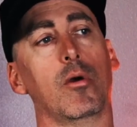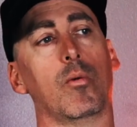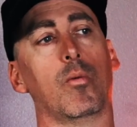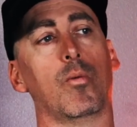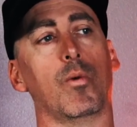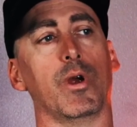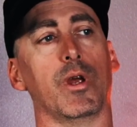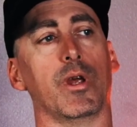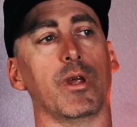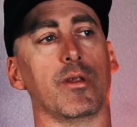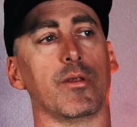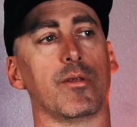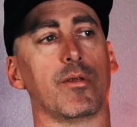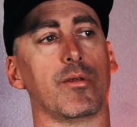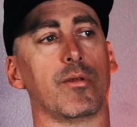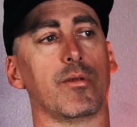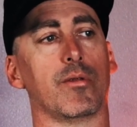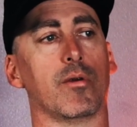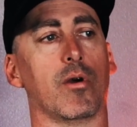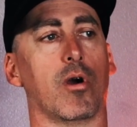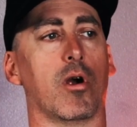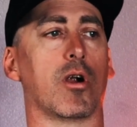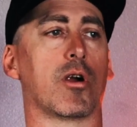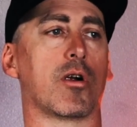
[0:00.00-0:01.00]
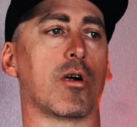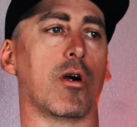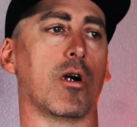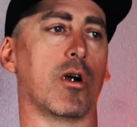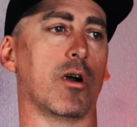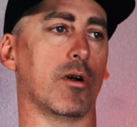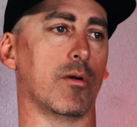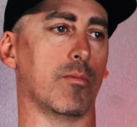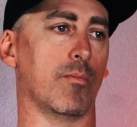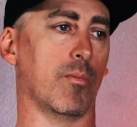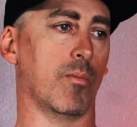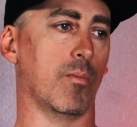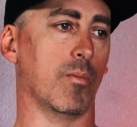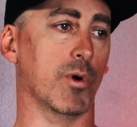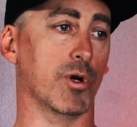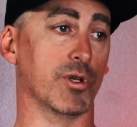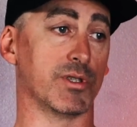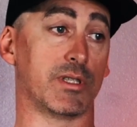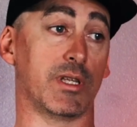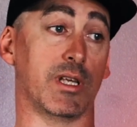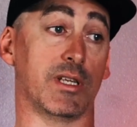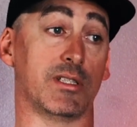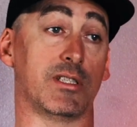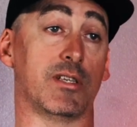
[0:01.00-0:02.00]
With our car,
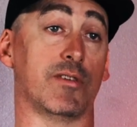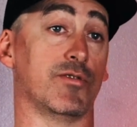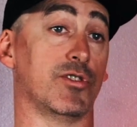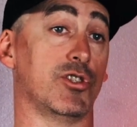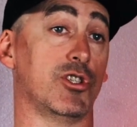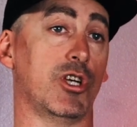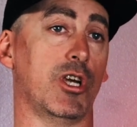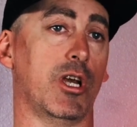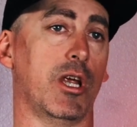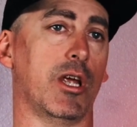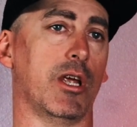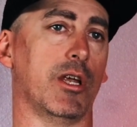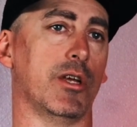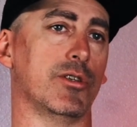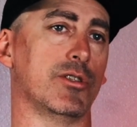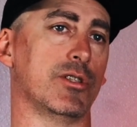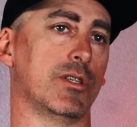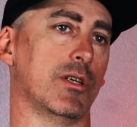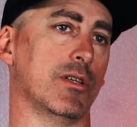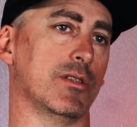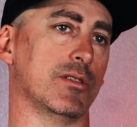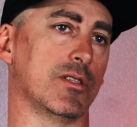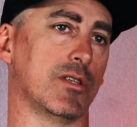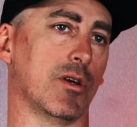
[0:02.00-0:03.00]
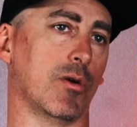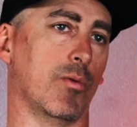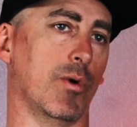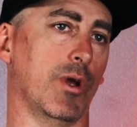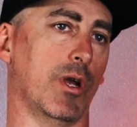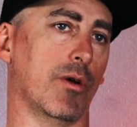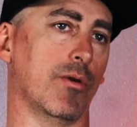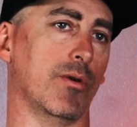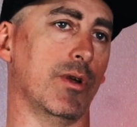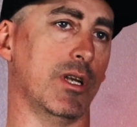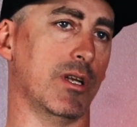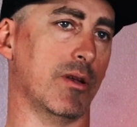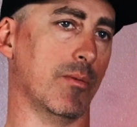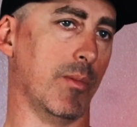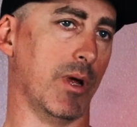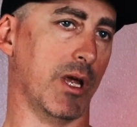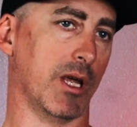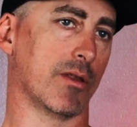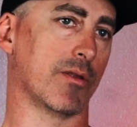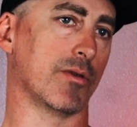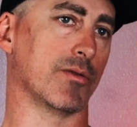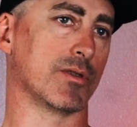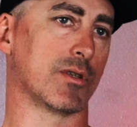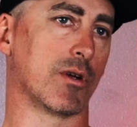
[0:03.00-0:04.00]
most of that stuff's changed, and so we don't need to
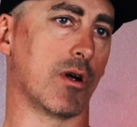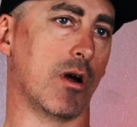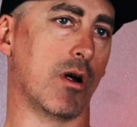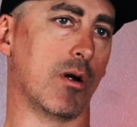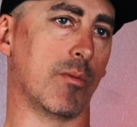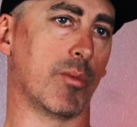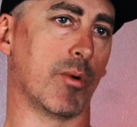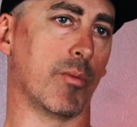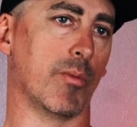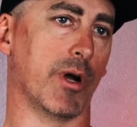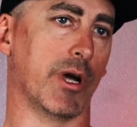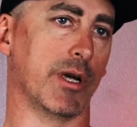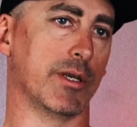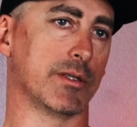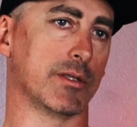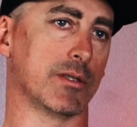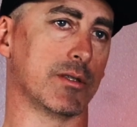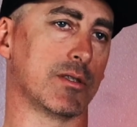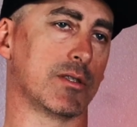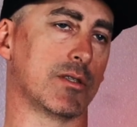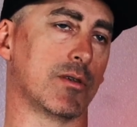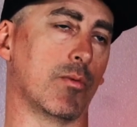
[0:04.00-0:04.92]
make those compromises.